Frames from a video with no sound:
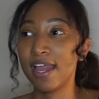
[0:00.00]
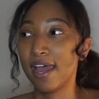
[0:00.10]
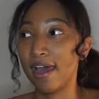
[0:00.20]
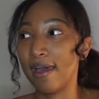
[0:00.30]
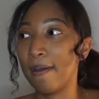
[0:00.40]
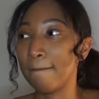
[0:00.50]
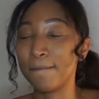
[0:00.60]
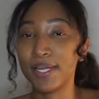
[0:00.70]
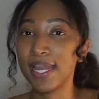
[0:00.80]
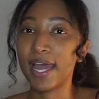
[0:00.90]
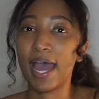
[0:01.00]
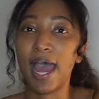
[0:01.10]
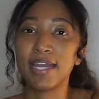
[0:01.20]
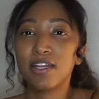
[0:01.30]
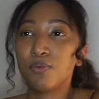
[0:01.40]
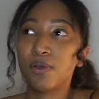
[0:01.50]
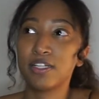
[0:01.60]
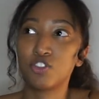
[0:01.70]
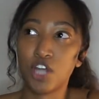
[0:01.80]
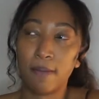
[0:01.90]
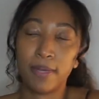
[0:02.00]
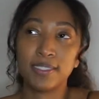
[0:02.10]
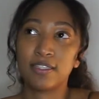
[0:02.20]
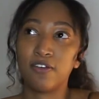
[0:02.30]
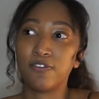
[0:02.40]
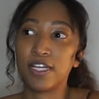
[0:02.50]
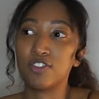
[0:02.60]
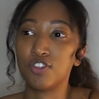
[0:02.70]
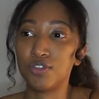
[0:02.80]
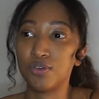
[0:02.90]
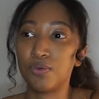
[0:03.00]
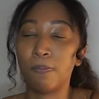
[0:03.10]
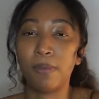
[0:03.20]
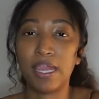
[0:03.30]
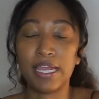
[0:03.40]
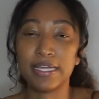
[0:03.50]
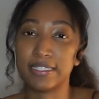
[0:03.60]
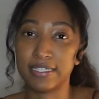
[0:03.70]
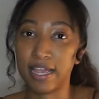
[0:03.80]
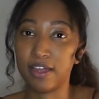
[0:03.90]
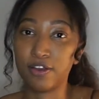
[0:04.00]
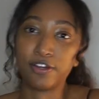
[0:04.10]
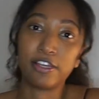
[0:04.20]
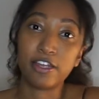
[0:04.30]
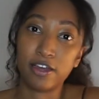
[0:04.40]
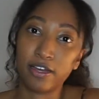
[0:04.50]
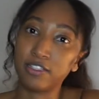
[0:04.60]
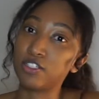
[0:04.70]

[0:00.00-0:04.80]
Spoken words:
but yeah, I didn't want to trap myself into being in debt early on,